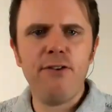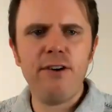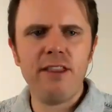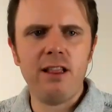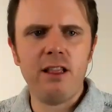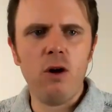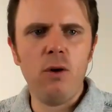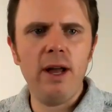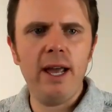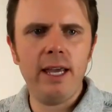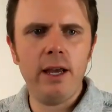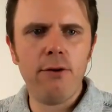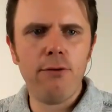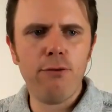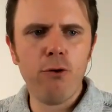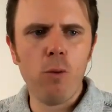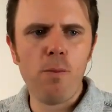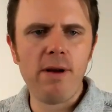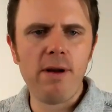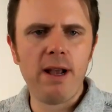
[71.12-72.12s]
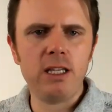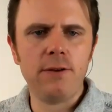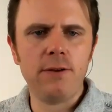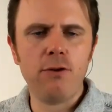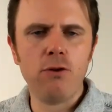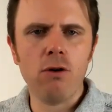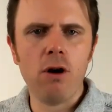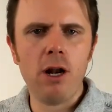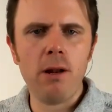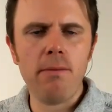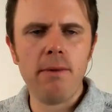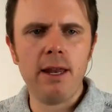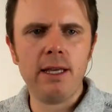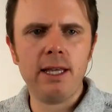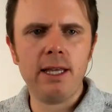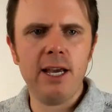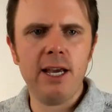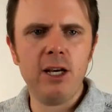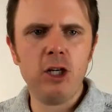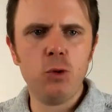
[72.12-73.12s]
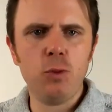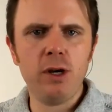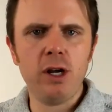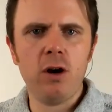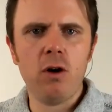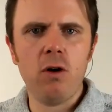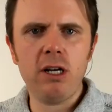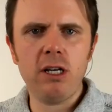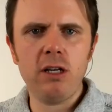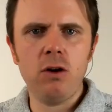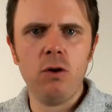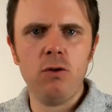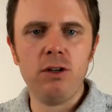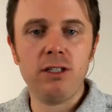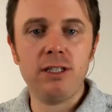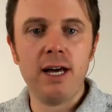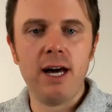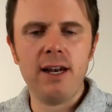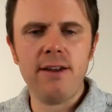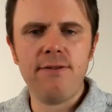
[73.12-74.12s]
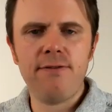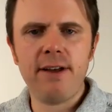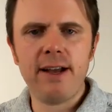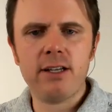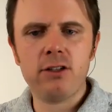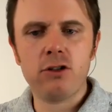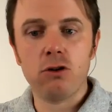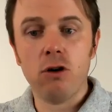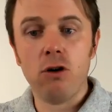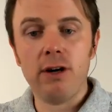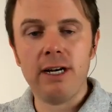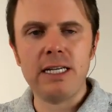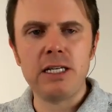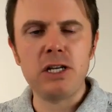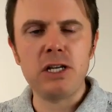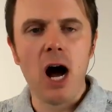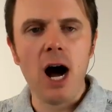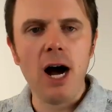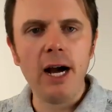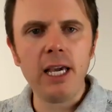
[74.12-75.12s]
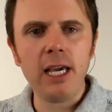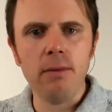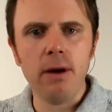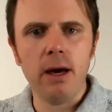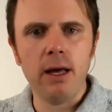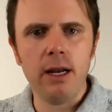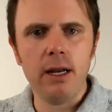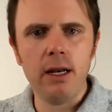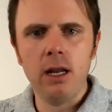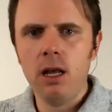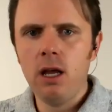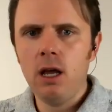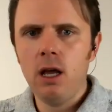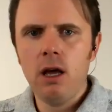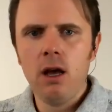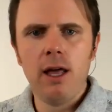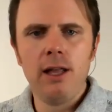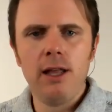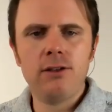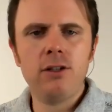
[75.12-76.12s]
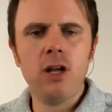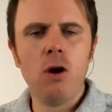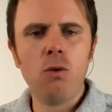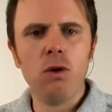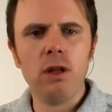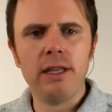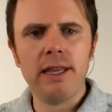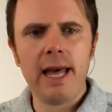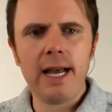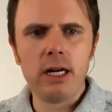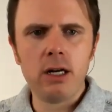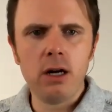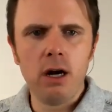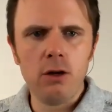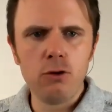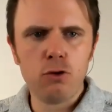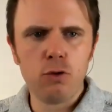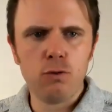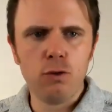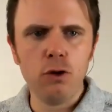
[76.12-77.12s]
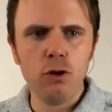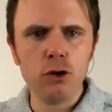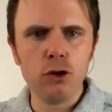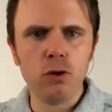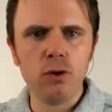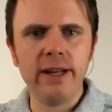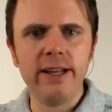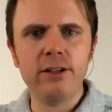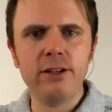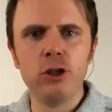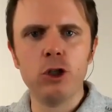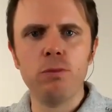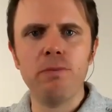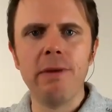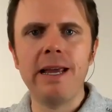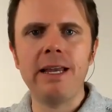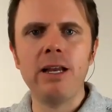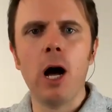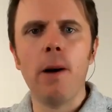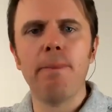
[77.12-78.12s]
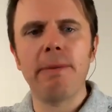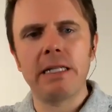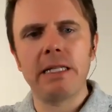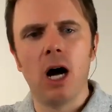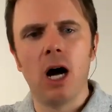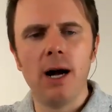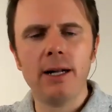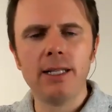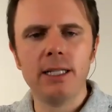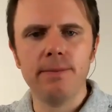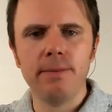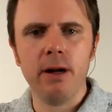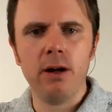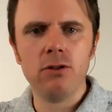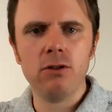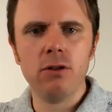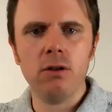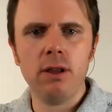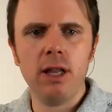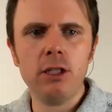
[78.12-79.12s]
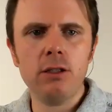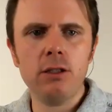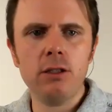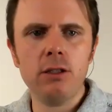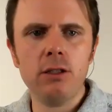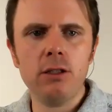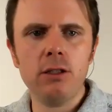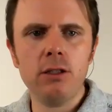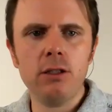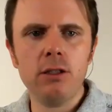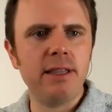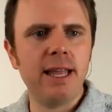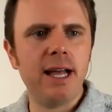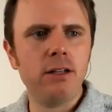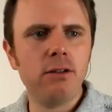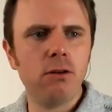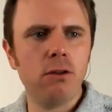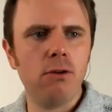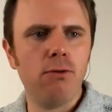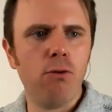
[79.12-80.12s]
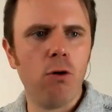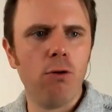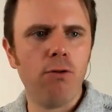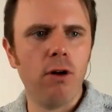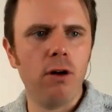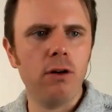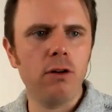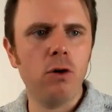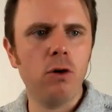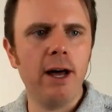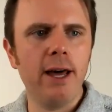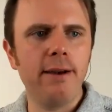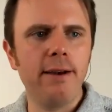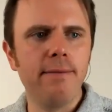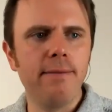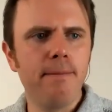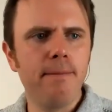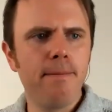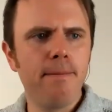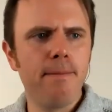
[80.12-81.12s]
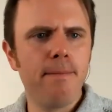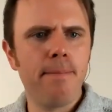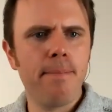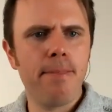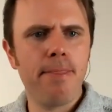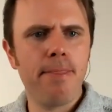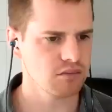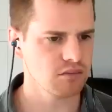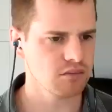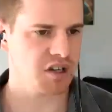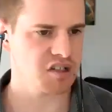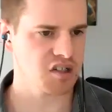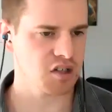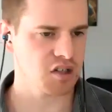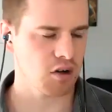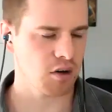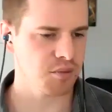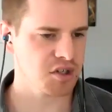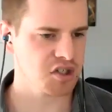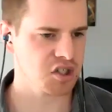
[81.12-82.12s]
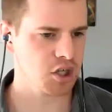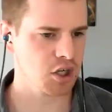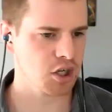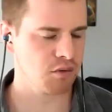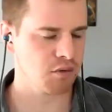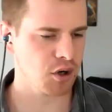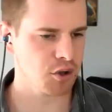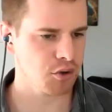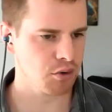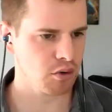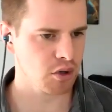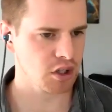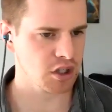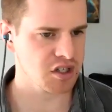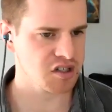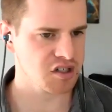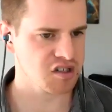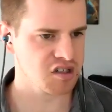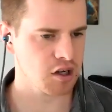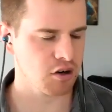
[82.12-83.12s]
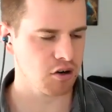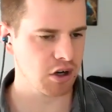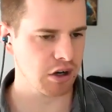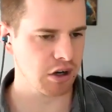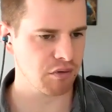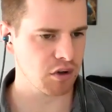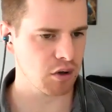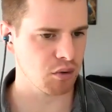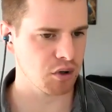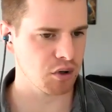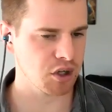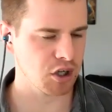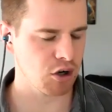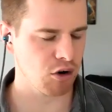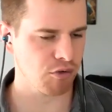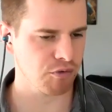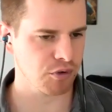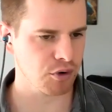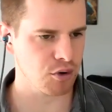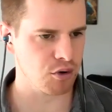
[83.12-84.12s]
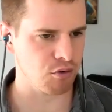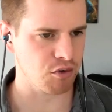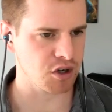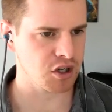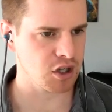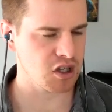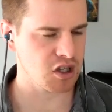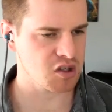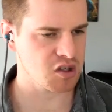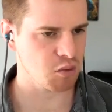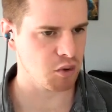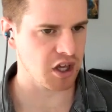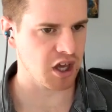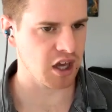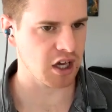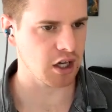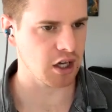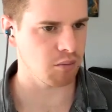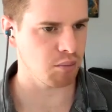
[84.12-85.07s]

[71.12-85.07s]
the low-hanging fruit, because if you're on a medication, we already know the side effects are already documented. It's not really that controversial. It just may not be talked about. So let's bring that to the forefront. Go ahead. All So I'm just going to run through the list here. And if you want to go further into these, we can.